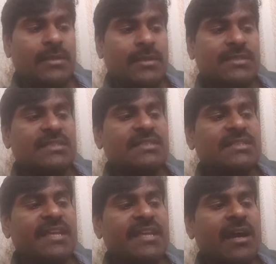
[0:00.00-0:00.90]
since
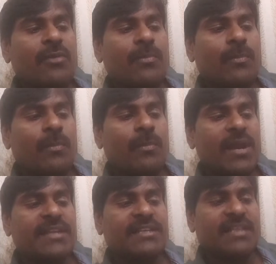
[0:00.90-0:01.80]
they have
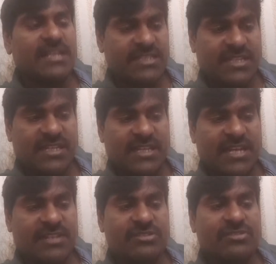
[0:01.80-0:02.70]
bright luster
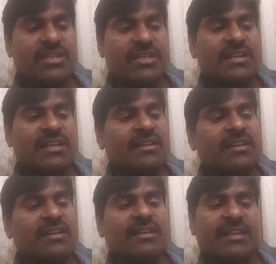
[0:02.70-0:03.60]
and jewelry
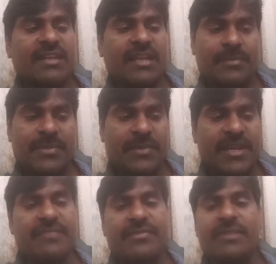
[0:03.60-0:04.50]
can be
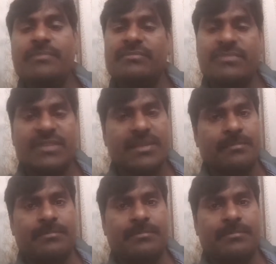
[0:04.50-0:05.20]
made from them.